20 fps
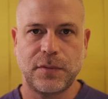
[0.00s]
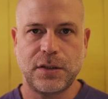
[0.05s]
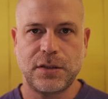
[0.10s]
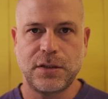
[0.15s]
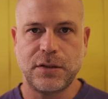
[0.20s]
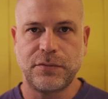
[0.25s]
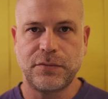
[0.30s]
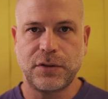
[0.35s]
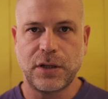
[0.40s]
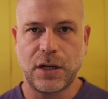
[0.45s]

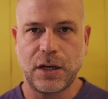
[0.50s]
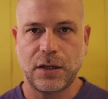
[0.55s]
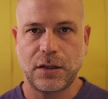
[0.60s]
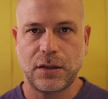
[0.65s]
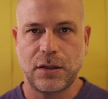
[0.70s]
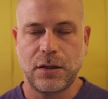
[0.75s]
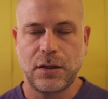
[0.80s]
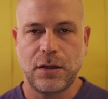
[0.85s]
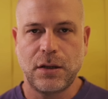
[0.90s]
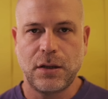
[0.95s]
it's Iftach.
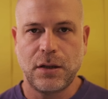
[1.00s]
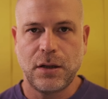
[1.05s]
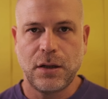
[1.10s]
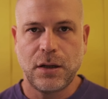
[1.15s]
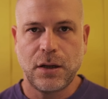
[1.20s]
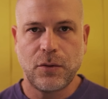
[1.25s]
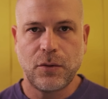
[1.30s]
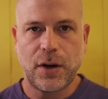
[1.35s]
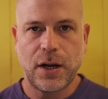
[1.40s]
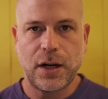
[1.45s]

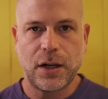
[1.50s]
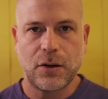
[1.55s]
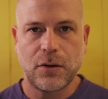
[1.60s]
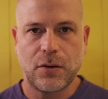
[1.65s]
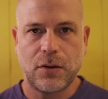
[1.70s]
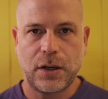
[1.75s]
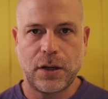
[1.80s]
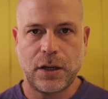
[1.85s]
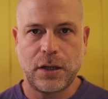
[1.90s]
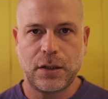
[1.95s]
A while
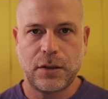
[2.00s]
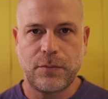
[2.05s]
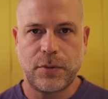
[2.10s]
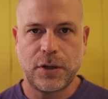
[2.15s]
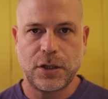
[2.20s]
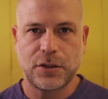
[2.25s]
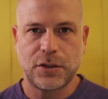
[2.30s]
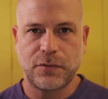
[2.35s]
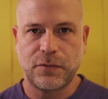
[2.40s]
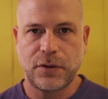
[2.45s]
ago, I had the
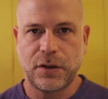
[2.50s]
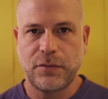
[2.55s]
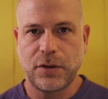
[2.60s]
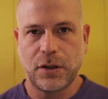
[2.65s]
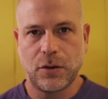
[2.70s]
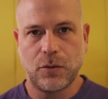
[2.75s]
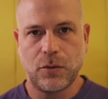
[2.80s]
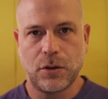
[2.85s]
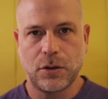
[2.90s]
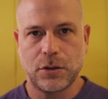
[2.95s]
pleasure of
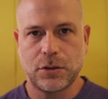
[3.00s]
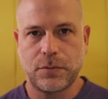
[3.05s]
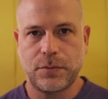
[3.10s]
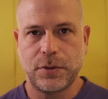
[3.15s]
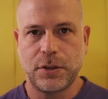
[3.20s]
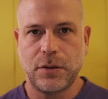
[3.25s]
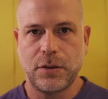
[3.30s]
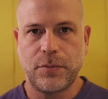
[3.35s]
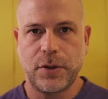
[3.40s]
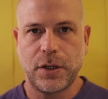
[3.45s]
giving a workshop
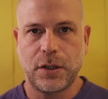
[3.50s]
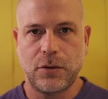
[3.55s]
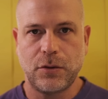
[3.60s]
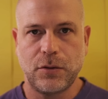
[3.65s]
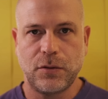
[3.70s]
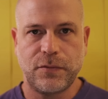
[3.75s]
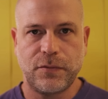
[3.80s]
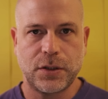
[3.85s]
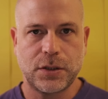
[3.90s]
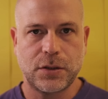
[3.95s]
in the Brno
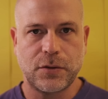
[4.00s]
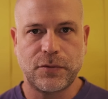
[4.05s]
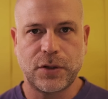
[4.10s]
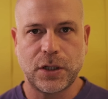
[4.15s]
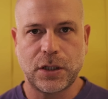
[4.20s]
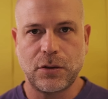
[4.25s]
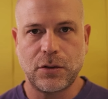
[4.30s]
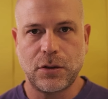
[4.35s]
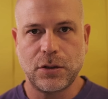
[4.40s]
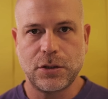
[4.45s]
University of
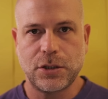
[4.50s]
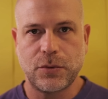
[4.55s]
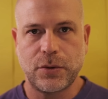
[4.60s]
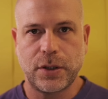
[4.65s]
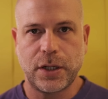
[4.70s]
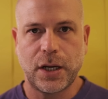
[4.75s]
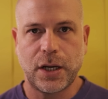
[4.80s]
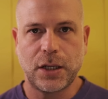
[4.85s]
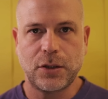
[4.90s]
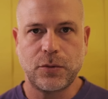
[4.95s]
Technology
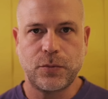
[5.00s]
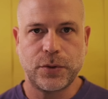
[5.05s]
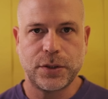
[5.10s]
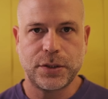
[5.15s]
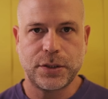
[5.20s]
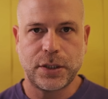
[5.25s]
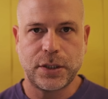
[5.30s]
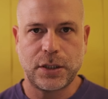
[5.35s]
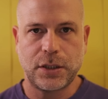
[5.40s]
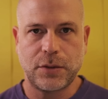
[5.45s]
where I got to
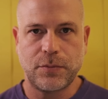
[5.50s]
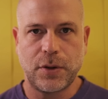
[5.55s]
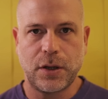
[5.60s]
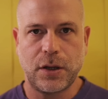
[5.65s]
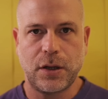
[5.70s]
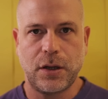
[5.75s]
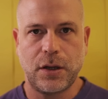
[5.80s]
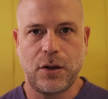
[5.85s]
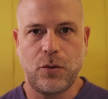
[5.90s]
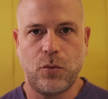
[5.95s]
present
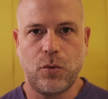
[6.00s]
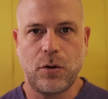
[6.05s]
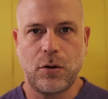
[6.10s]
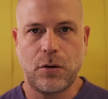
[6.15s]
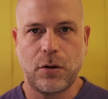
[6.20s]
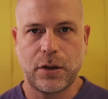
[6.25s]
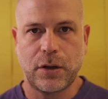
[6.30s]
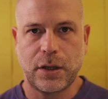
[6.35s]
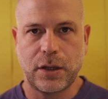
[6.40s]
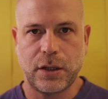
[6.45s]
my
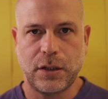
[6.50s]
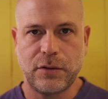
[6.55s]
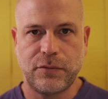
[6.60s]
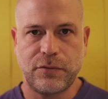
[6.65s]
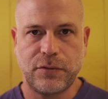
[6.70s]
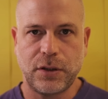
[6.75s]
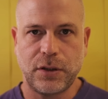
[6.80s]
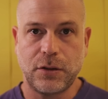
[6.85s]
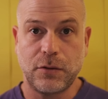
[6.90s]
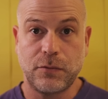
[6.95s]
work in the
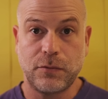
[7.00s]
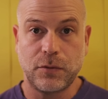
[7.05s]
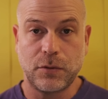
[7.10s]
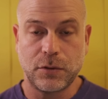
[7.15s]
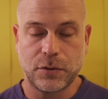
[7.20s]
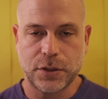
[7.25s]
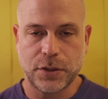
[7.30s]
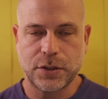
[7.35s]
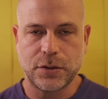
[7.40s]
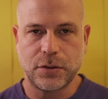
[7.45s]
field of
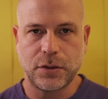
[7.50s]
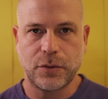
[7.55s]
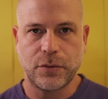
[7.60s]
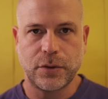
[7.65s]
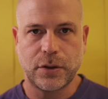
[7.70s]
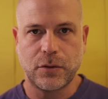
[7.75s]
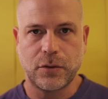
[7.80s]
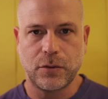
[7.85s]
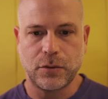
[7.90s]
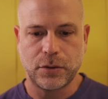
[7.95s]
ultrasonic
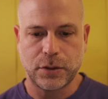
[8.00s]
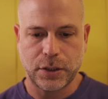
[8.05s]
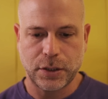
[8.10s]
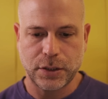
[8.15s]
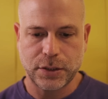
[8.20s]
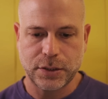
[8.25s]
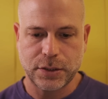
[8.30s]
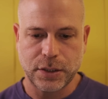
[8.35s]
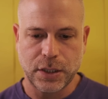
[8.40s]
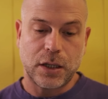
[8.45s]

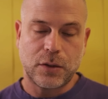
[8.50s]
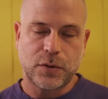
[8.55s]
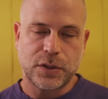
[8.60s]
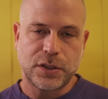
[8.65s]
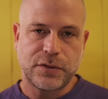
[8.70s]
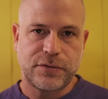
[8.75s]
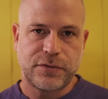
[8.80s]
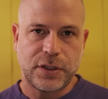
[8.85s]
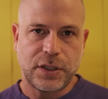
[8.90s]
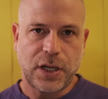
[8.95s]
recordings. It
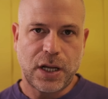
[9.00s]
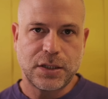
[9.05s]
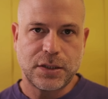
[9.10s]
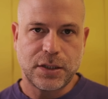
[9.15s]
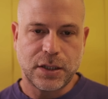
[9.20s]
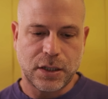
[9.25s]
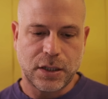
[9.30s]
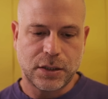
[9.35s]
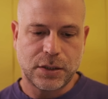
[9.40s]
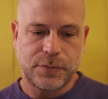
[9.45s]
was a
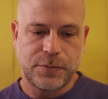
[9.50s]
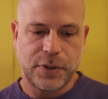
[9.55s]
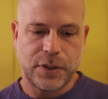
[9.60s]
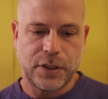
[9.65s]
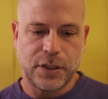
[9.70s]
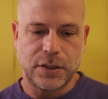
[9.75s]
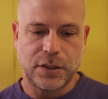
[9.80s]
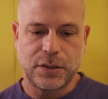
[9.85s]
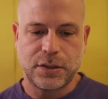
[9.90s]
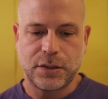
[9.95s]
fantastic
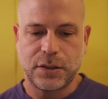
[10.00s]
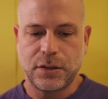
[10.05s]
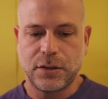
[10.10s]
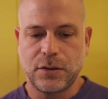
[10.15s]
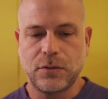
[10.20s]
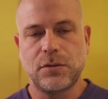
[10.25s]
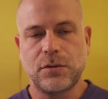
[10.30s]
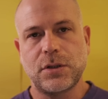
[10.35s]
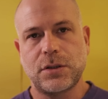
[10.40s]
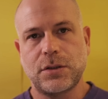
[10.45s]
experience,
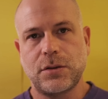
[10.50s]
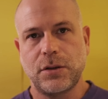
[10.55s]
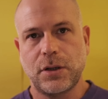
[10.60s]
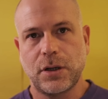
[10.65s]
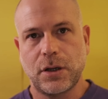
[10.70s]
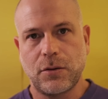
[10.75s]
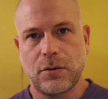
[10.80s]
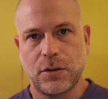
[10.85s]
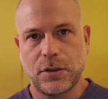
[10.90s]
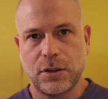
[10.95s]
and ultrasonic
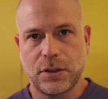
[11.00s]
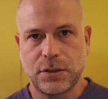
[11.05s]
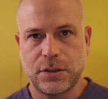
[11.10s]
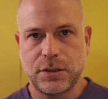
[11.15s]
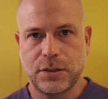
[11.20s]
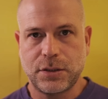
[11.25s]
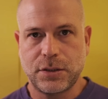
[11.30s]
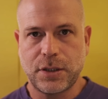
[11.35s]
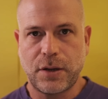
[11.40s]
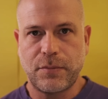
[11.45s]
recordings
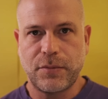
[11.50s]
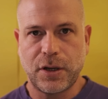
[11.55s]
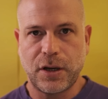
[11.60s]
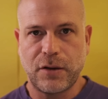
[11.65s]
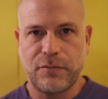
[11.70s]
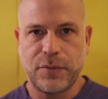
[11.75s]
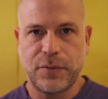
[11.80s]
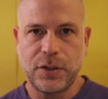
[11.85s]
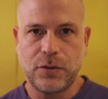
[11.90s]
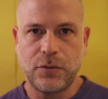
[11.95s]
is something
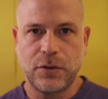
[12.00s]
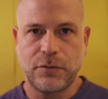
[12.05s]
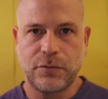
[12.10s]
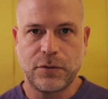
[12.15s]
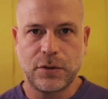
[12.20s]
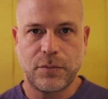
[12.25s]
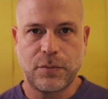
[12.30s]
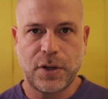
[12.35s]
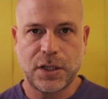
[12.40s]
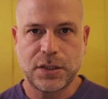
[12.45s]
I've been doing
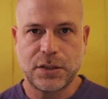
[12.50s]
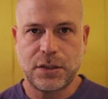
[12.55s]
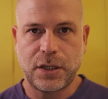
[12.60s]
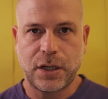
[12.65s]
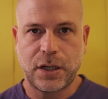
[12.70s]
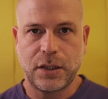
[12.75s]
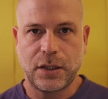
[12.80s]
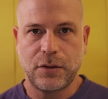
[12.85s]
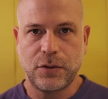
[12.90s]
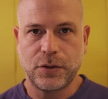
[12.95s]
for the past
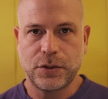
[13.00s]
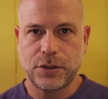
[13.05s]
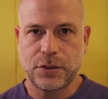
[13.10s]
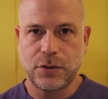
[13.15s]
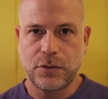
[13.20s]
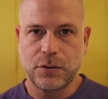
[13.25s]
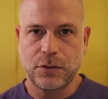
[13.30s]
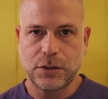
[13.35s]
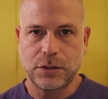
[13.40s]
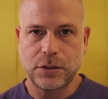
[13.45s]
decade or
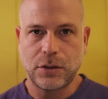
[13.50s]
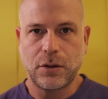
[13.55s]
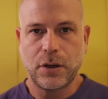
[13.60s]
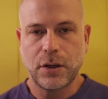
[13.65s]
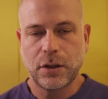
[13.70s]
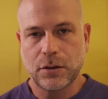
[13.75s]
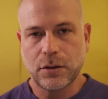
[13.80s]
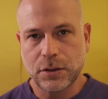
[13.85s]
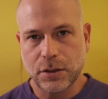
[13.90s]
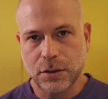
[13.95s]
so
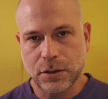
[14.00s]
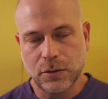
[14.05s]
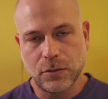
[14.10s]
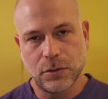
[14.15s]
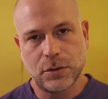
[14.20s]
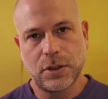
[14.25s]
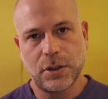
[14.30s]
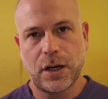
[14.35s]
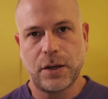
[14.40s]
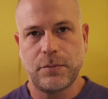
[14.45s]
I thought it's a
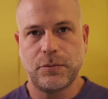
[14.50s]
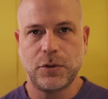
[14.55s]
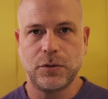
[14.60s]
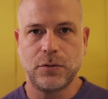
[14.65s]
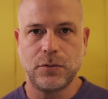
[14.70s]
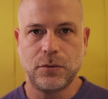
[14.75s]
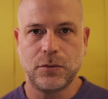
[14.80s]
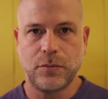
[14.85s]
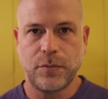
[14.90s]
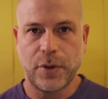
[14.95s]
good time
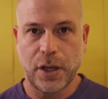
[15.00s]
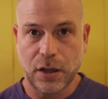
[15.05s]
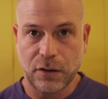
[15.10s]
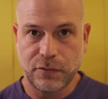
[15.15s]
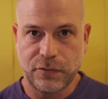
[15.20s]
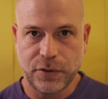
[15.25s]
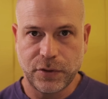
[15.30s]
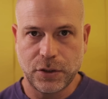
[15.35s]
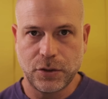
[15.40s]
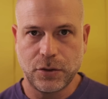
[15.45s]
to make a
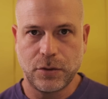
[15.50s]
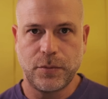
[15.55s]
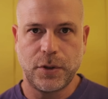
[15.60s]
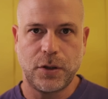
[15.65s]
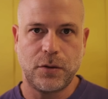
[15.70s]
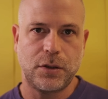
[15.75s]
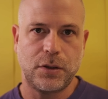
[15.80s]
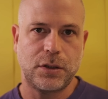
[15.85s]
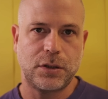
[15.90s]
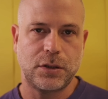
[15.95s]
video
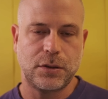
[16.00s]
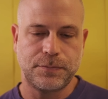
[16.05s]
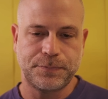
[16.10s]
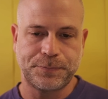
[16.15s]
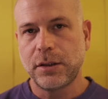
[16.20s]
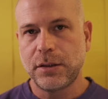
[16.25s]
about it.